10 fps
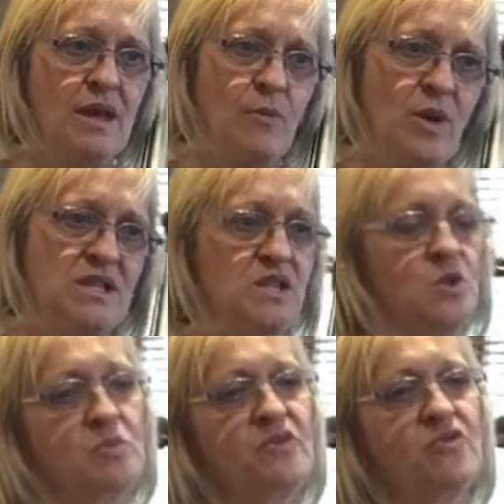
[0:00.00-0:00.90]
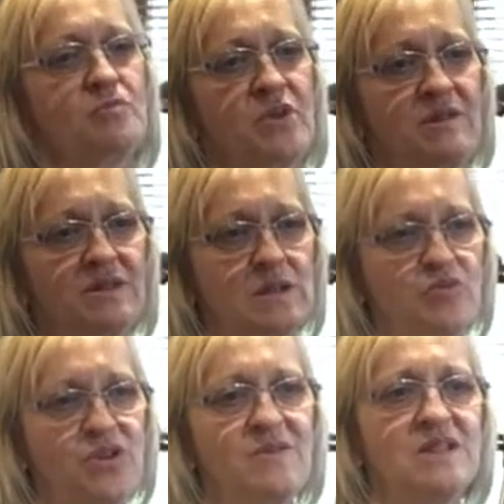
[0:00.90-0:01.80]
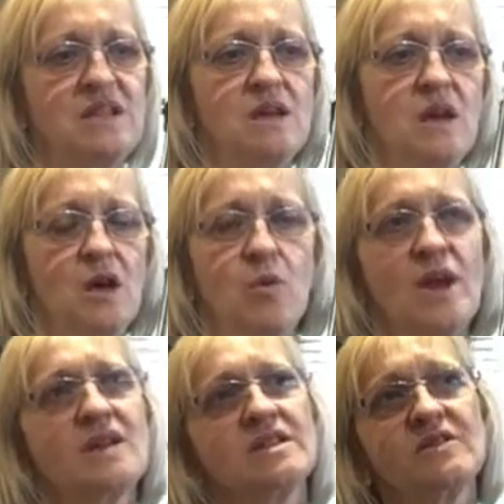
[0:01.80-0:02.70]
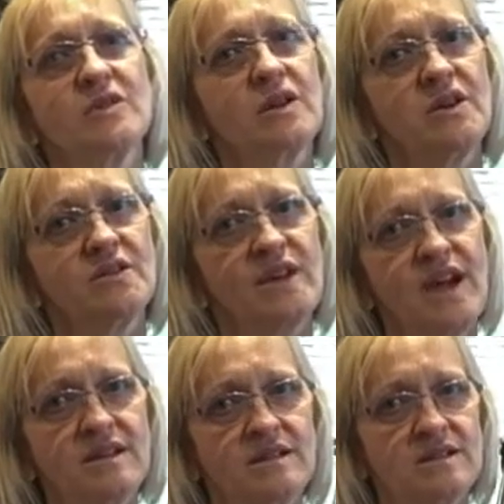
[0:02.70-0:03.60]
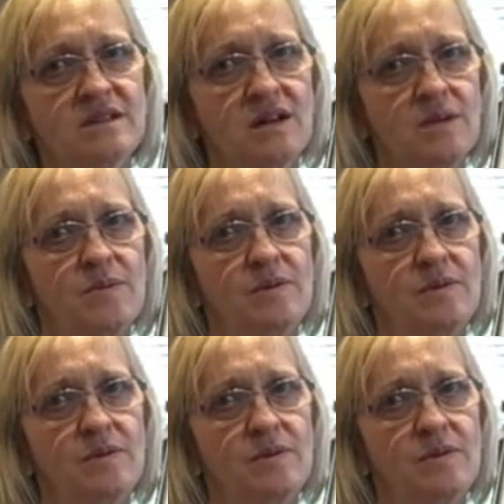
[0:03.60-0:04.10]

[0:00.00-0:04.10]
went into it previously. Previously we had a different kind of cadence type.